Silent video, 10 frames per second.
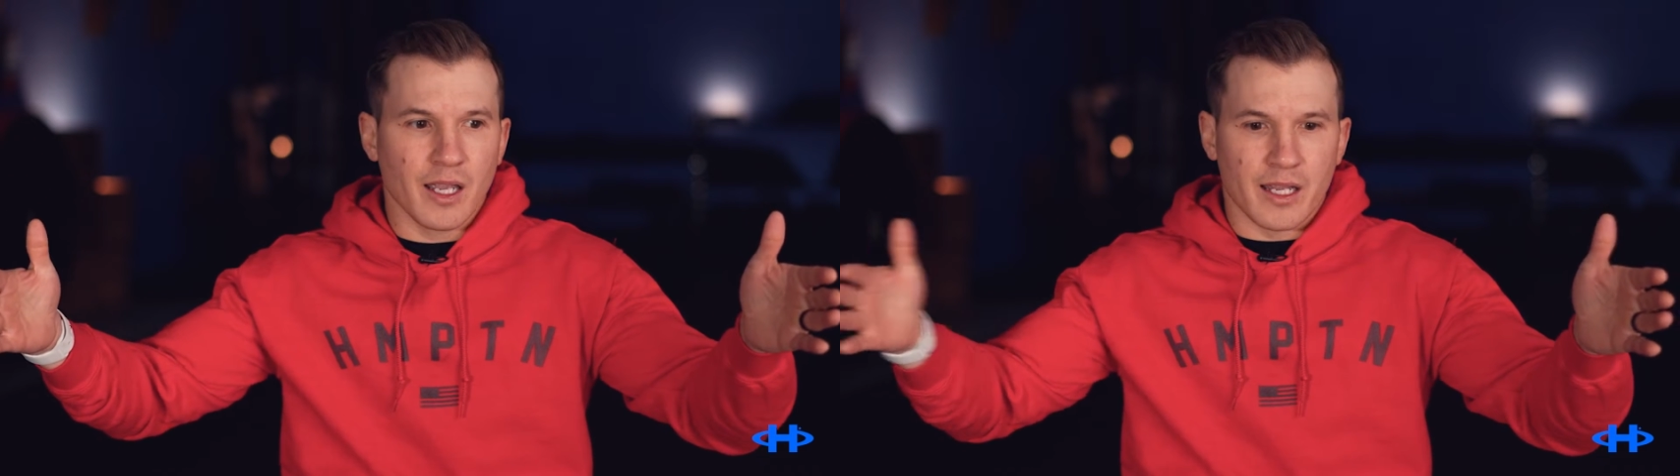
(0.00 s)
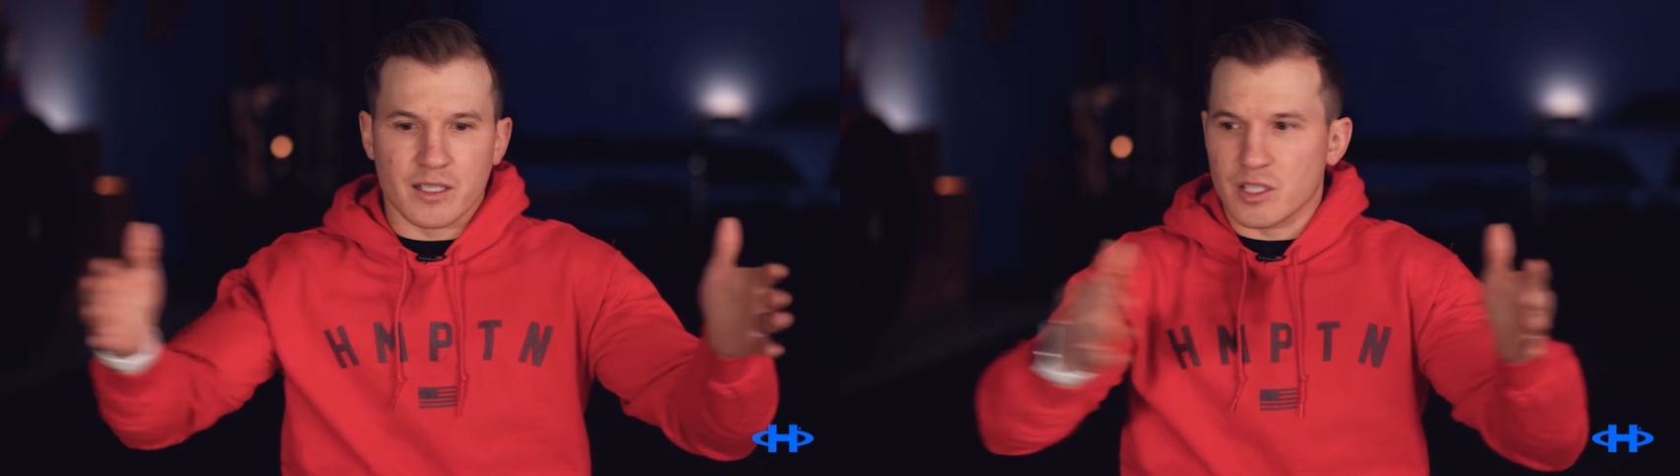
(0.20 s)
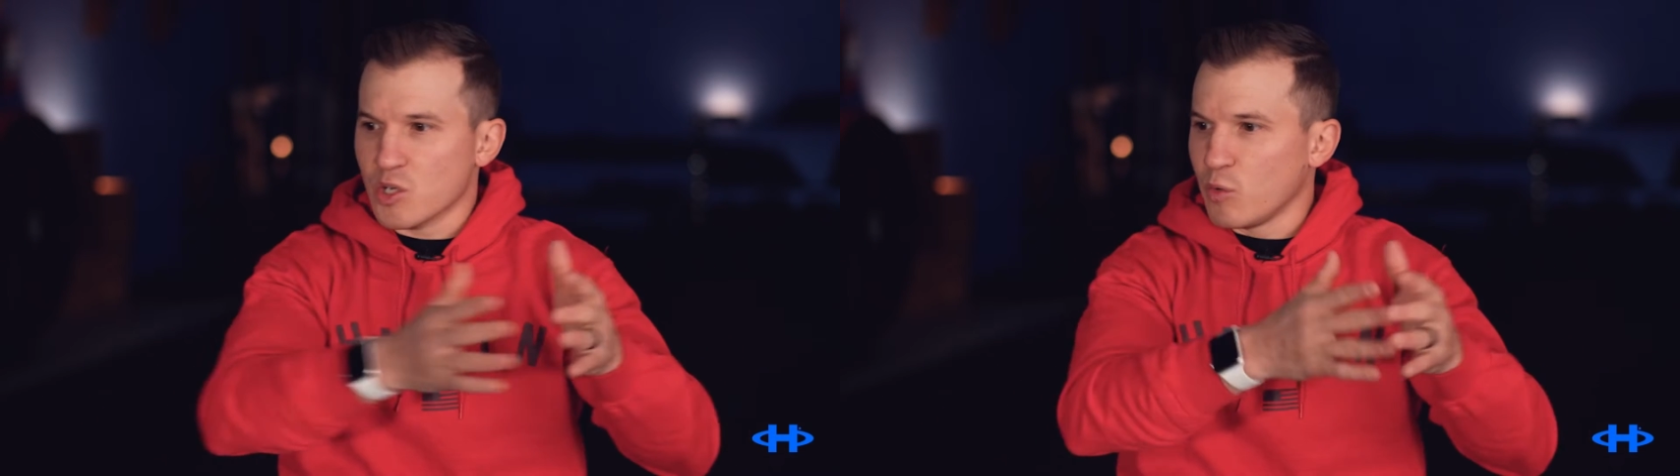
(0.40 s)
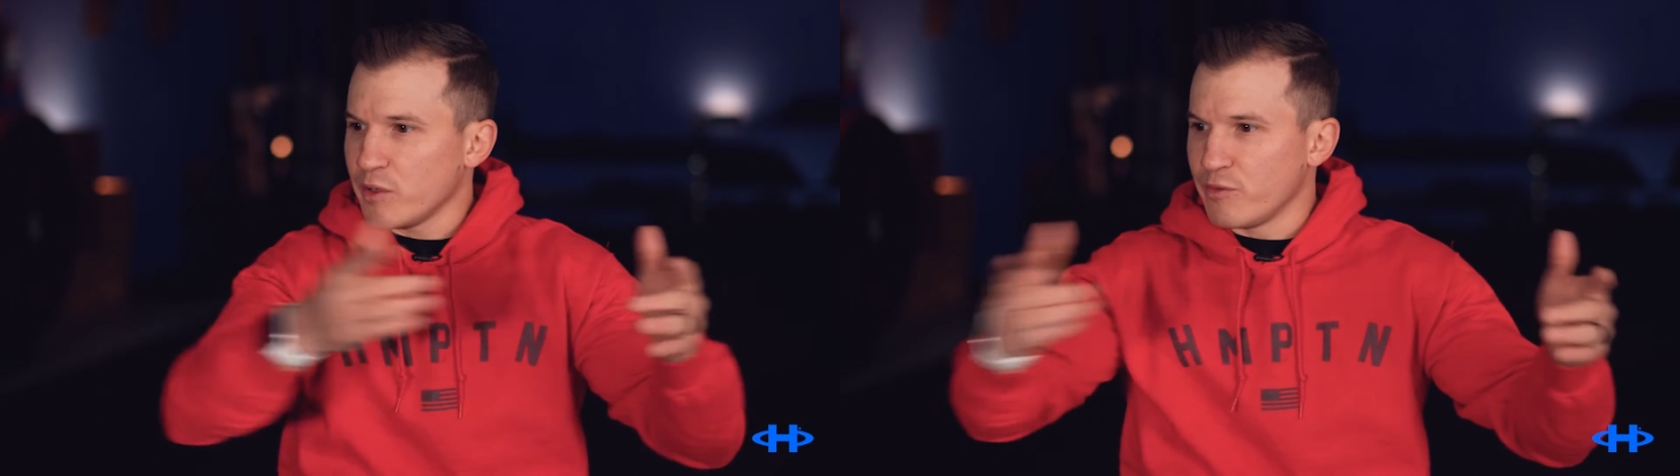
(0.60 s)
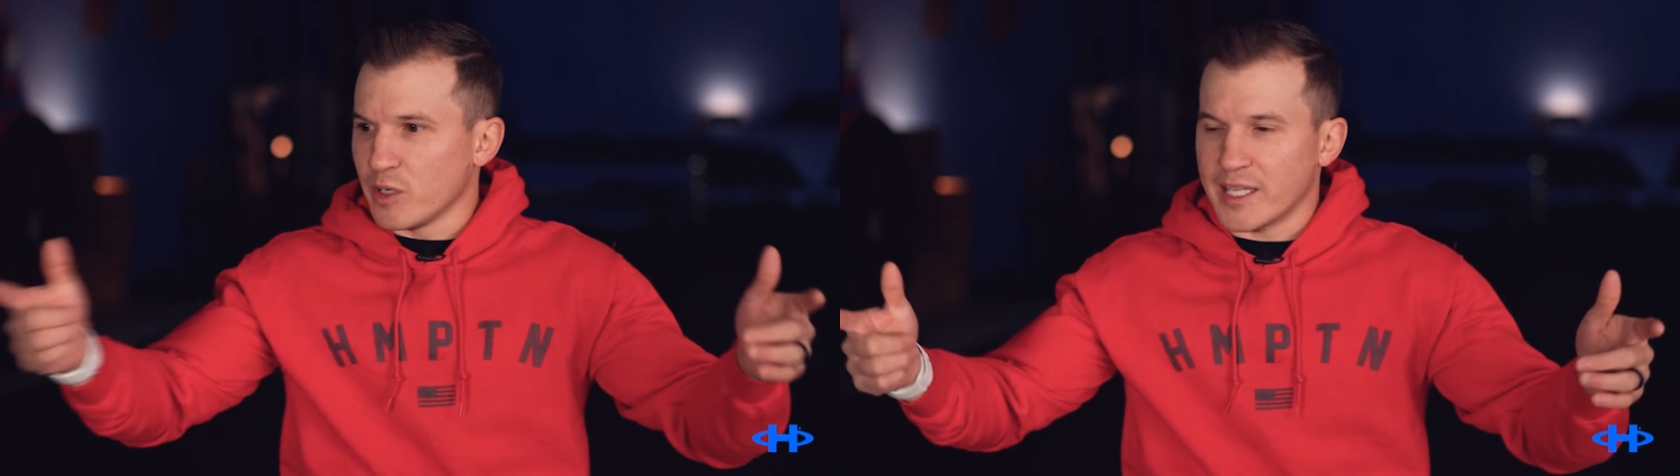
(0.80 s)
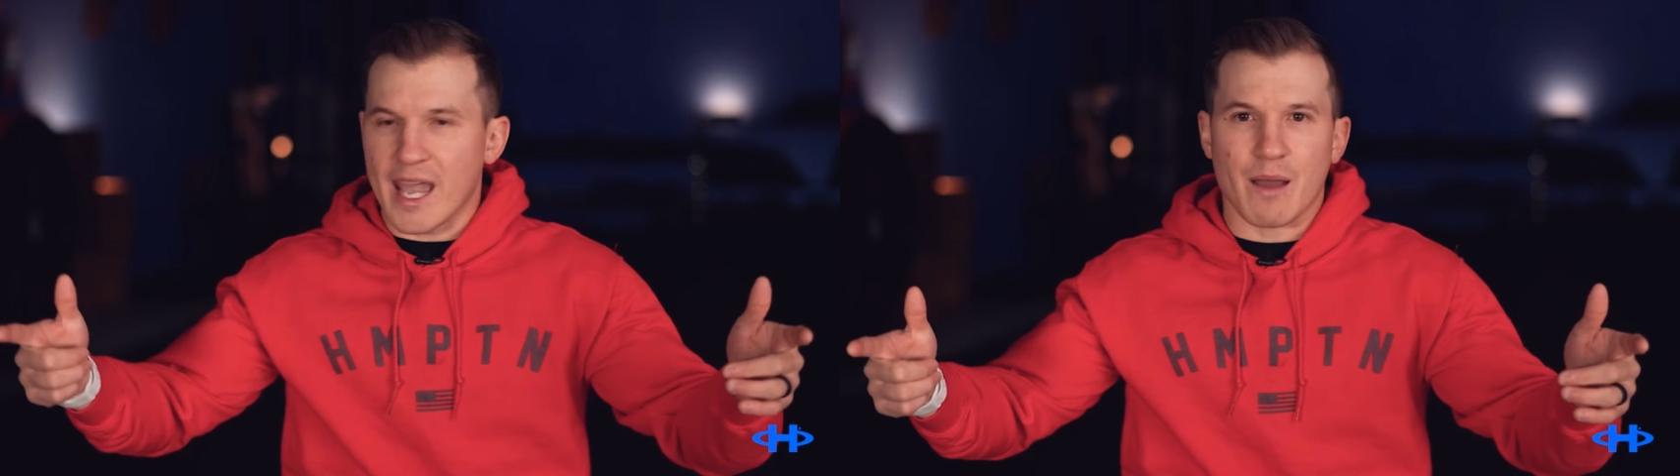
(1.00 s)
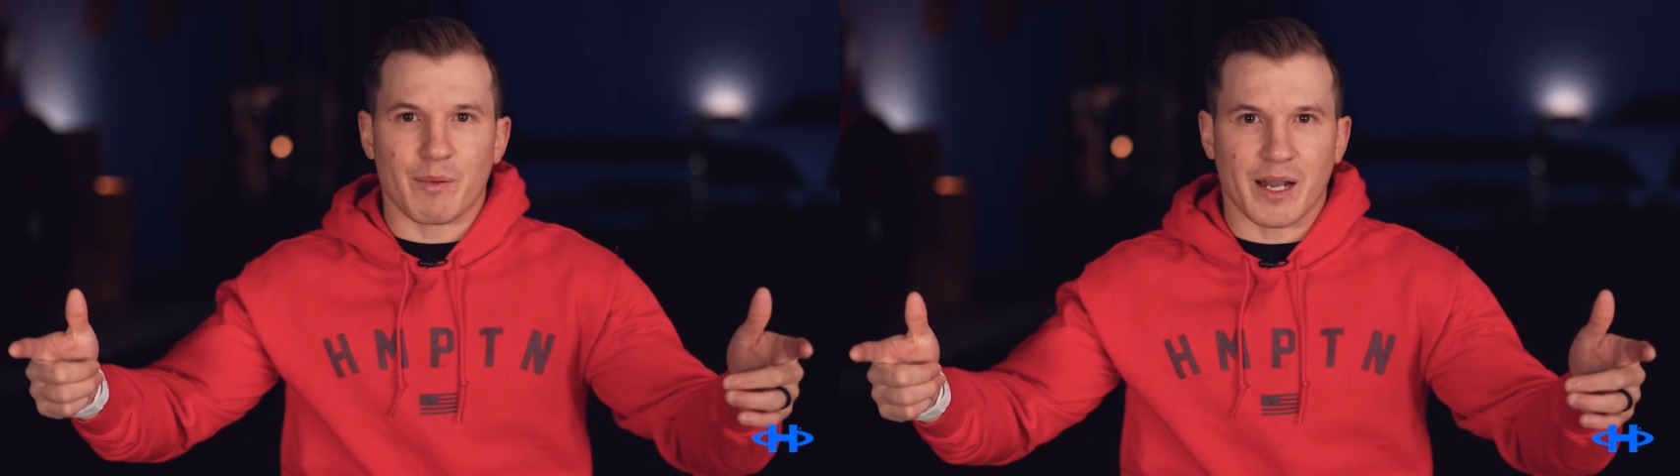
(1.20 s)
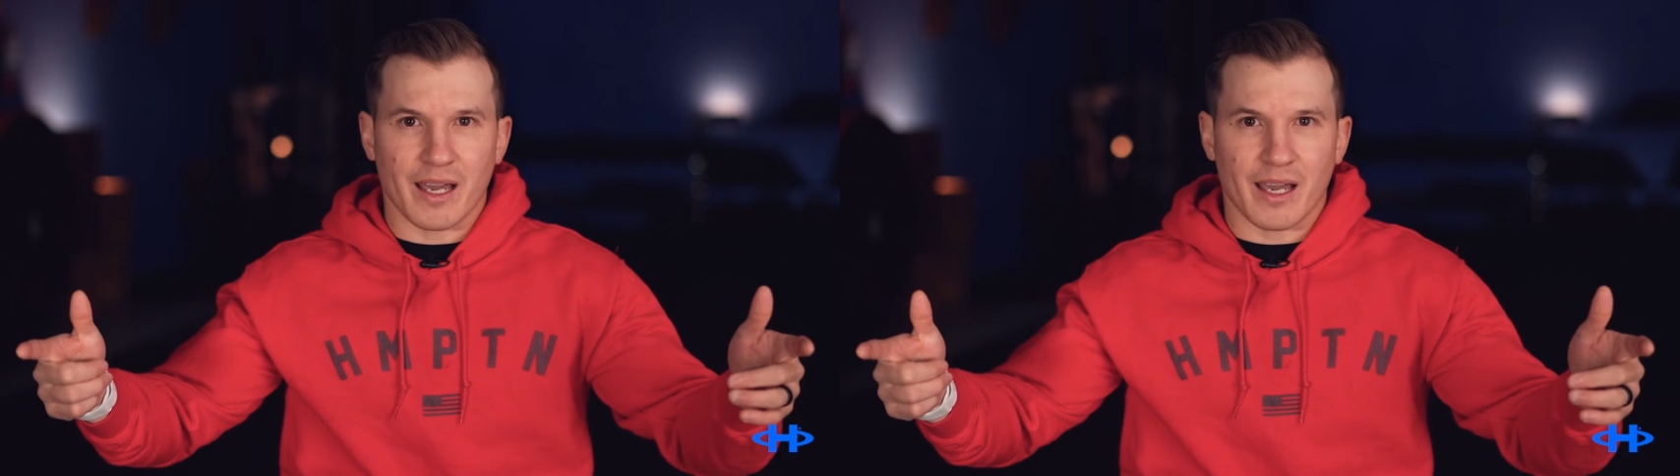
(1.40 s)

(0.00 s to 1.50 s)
and it's a 20-foot gap and I